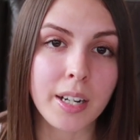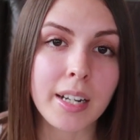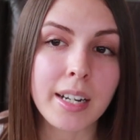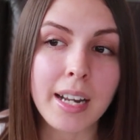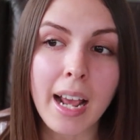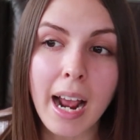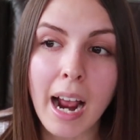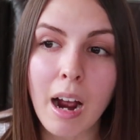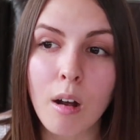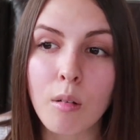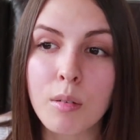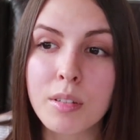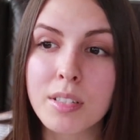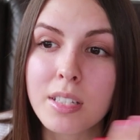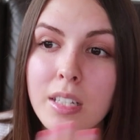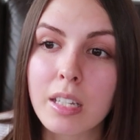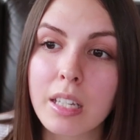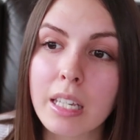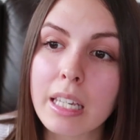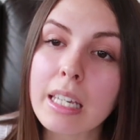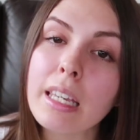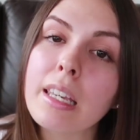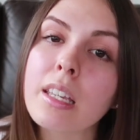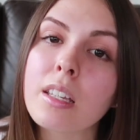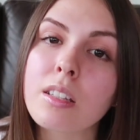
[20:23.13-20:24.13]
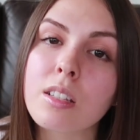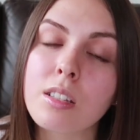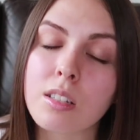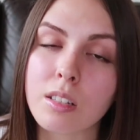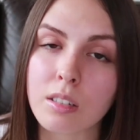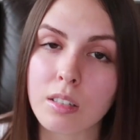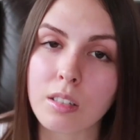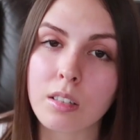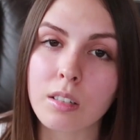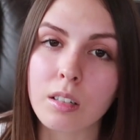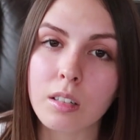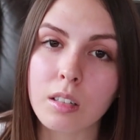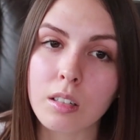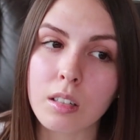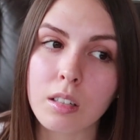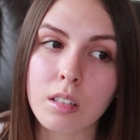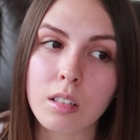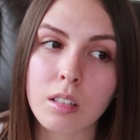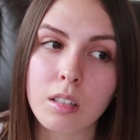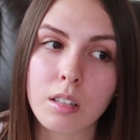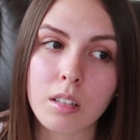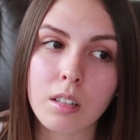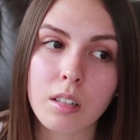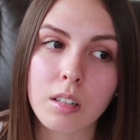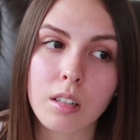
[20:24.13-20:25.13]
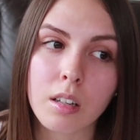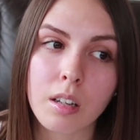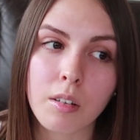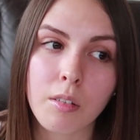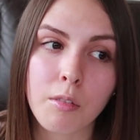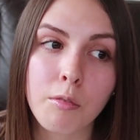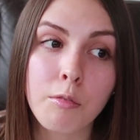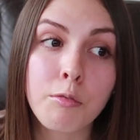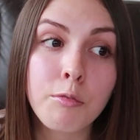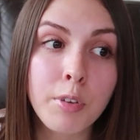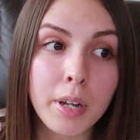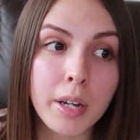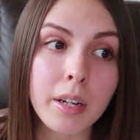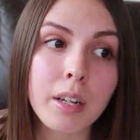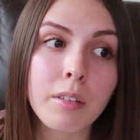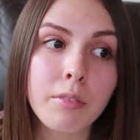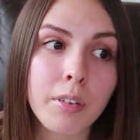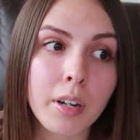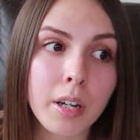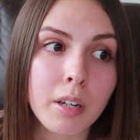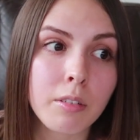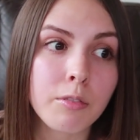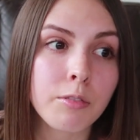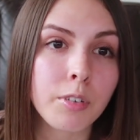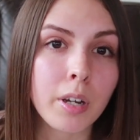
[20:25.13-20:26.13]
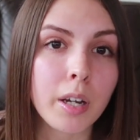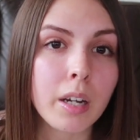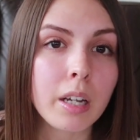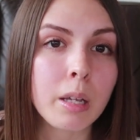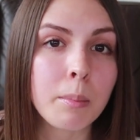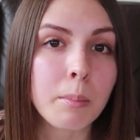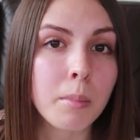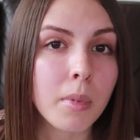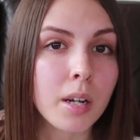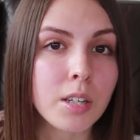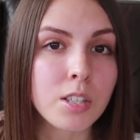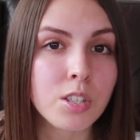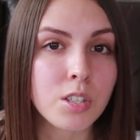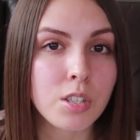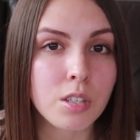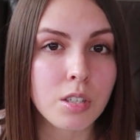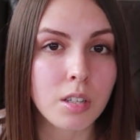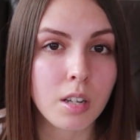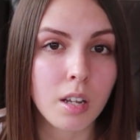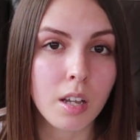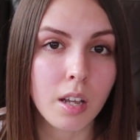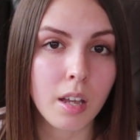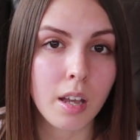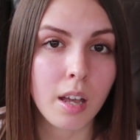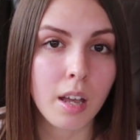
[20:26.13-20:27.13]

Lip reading: and how is he still very, very, very much